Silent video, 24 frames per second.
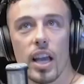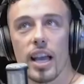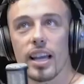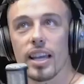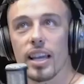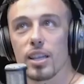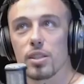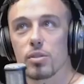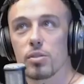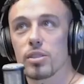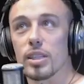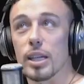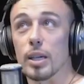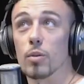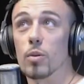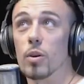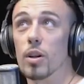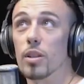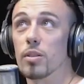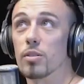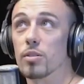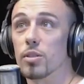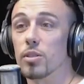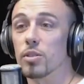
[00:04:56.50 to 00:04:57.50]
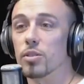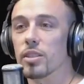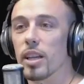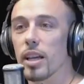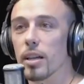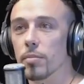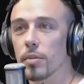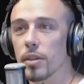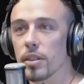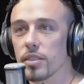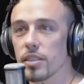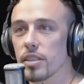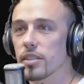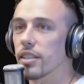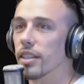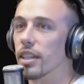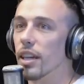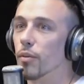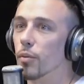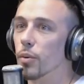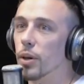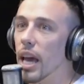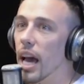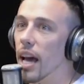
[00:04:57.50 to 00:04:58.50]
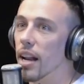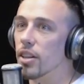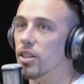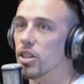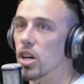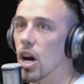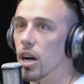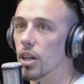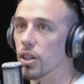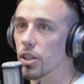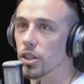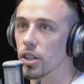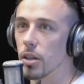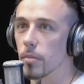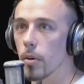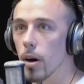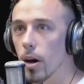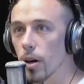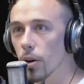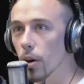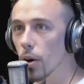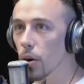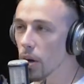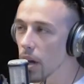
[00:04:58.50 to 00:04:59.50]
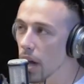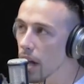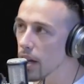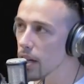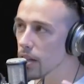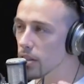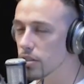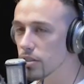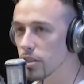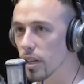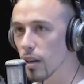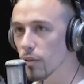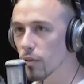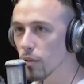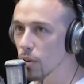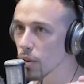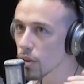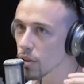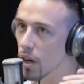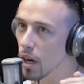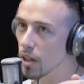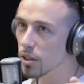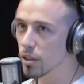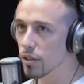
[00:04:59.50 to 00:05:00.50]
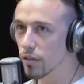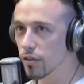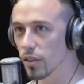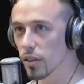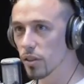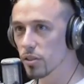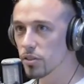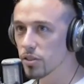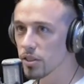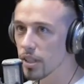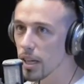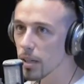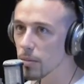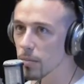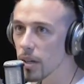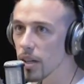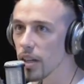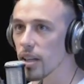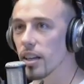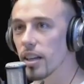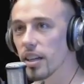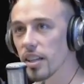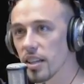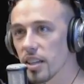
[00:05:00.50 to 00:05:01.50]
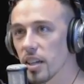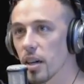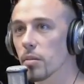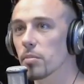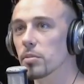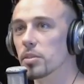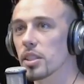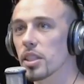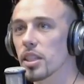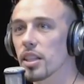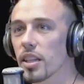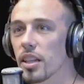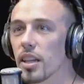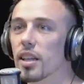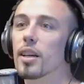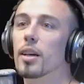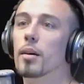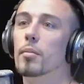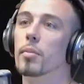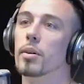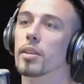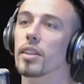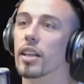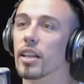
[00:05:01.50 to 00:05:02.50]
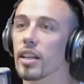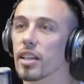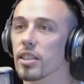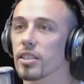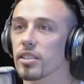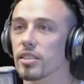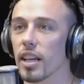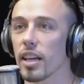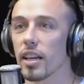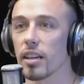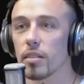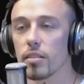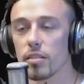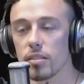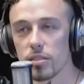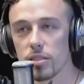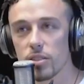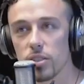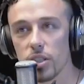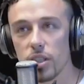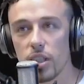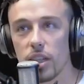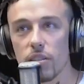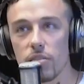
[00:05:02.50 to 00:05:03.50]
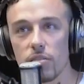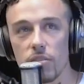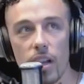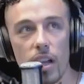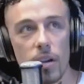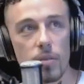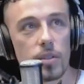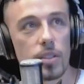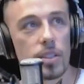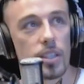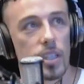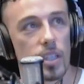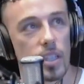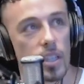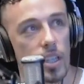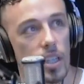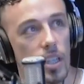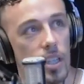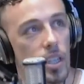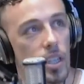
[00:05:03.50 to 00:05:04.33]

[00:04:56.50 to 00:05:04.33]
I guess it was like one of those little segments. It's like if we had a doctor come on, oh hey, it's time for Dr. Phil's segment, oh, and he oh, okay. comes in, but then he just like took it and ran with it.